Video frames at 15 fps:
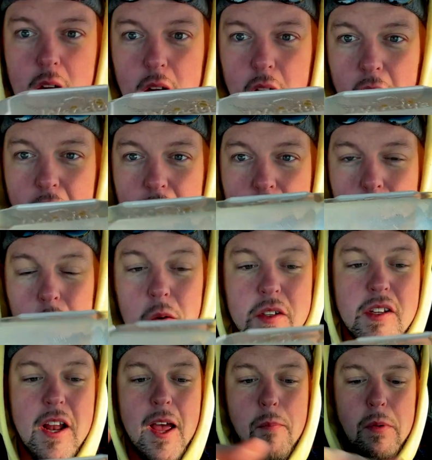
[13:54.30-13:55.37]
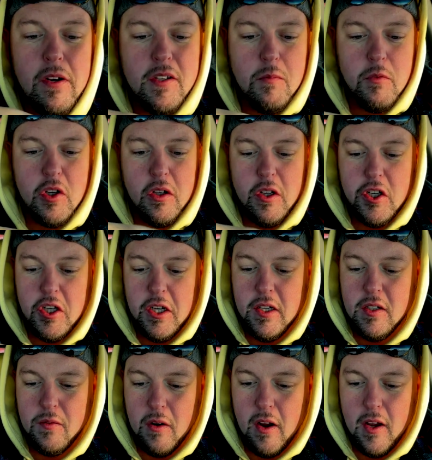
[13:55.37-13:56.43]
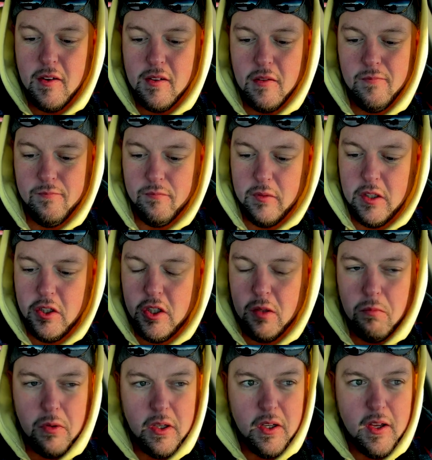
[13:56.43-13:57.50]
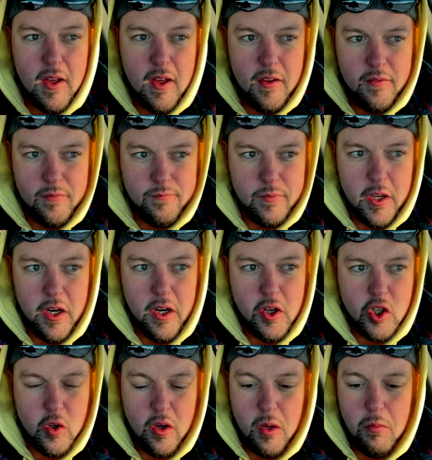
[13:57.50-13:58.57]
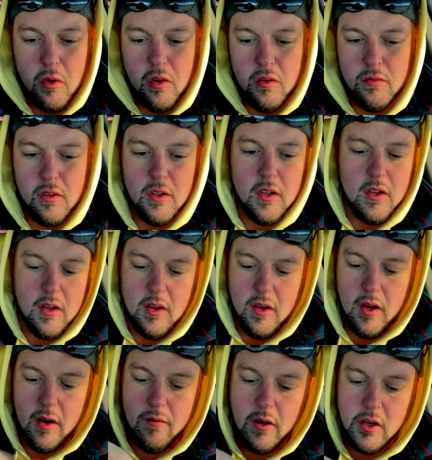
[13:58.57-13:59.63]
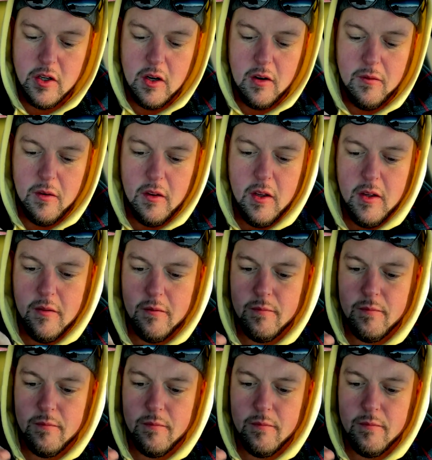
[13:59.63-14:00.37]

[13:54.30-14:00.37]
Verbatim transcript: All right, we'll snap into some chili cheese fries. These should be uh, an enjoyable adventure, I feel like.